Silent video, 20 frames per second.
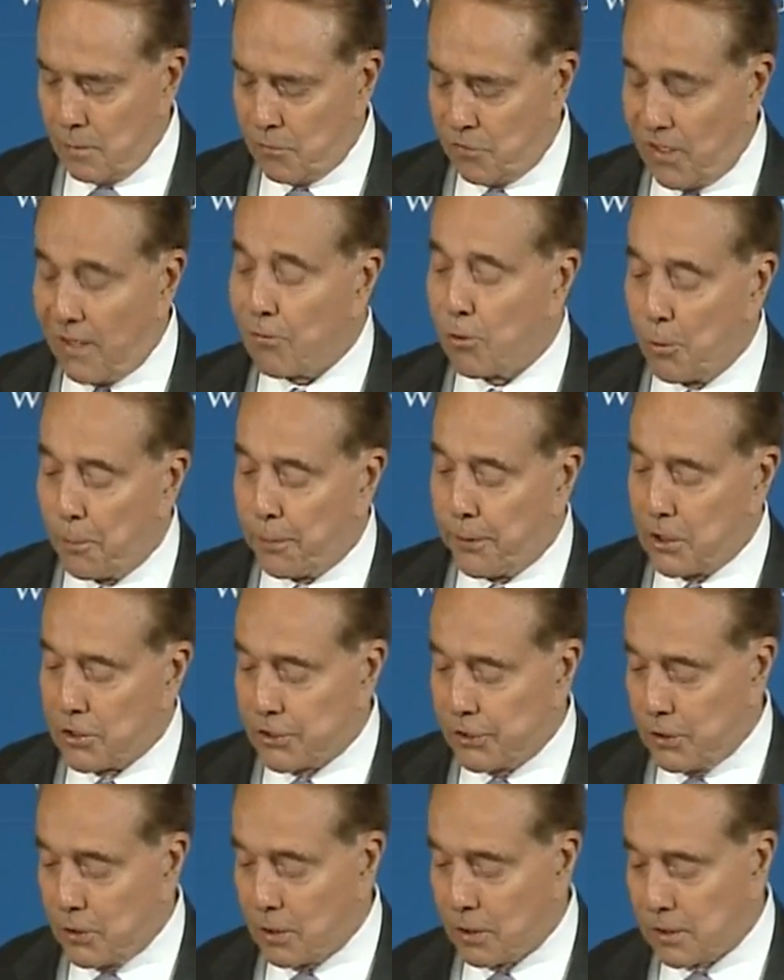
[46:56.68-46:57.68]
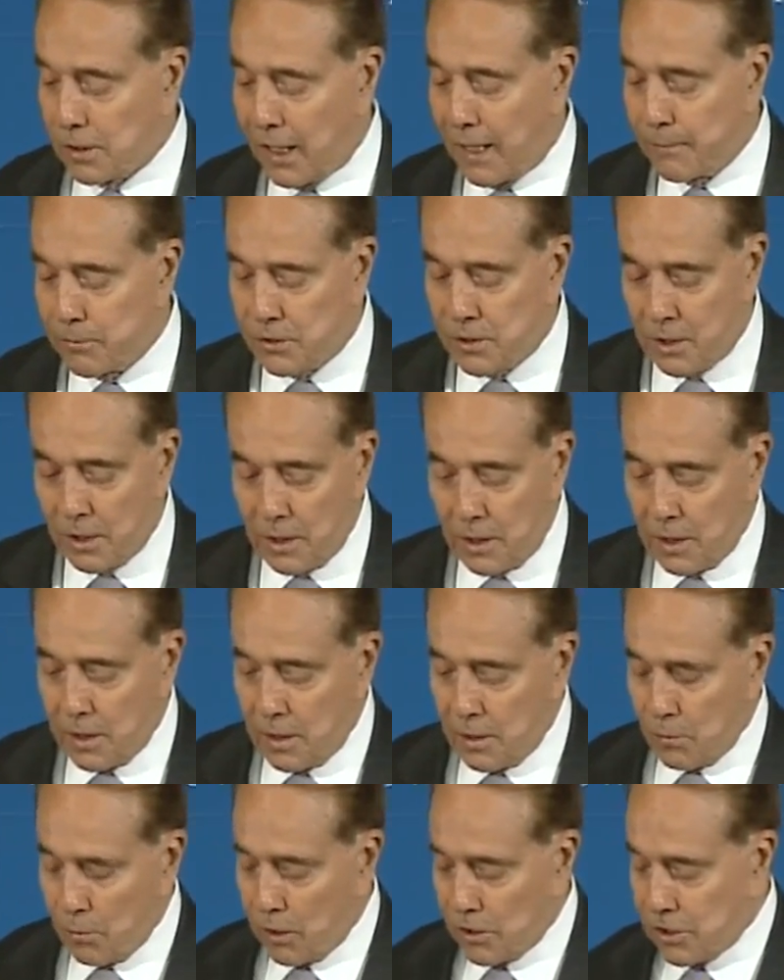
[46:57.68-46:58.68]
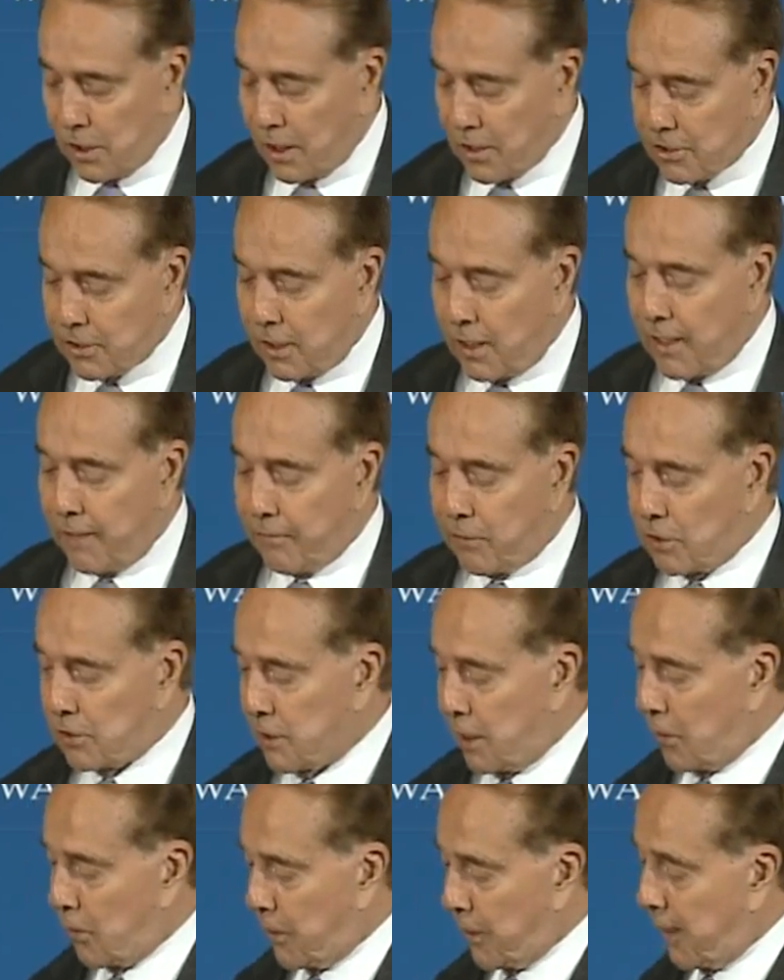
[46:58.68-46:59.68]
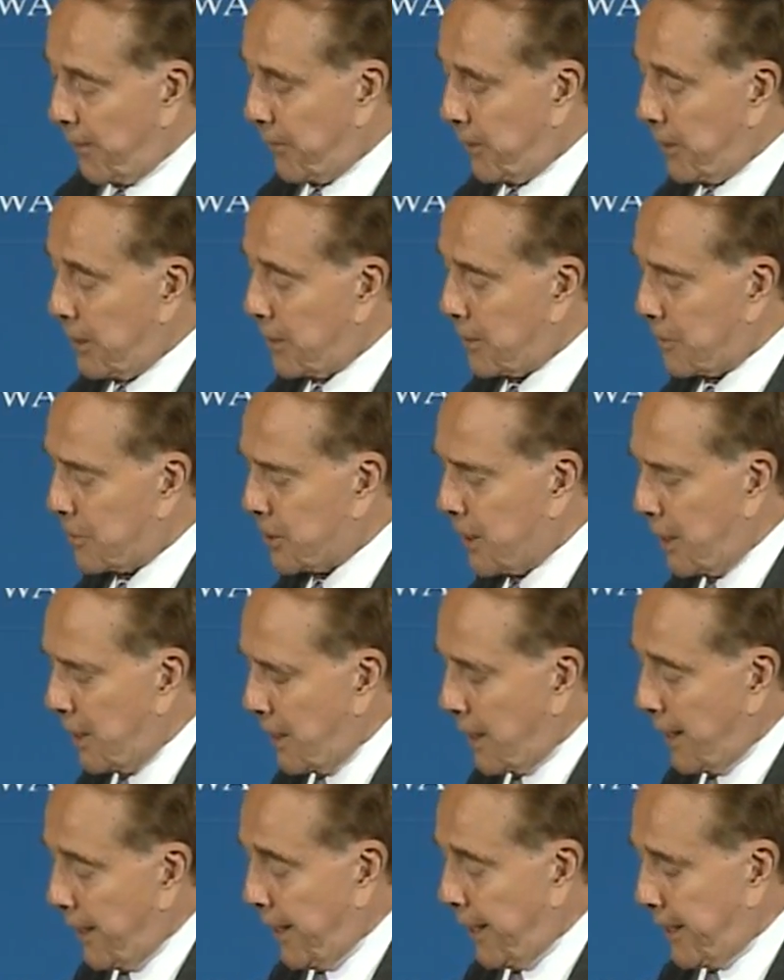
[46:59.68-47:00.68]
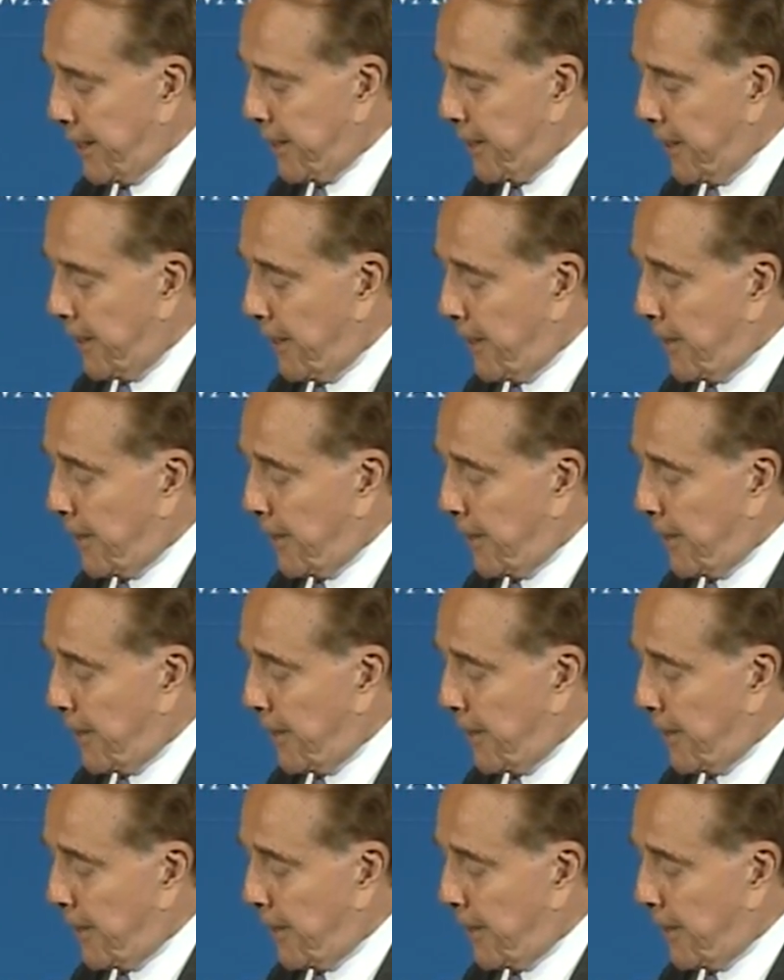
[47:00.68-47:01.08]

favorable piece in the New York Times, which I saved because I don't have any others. And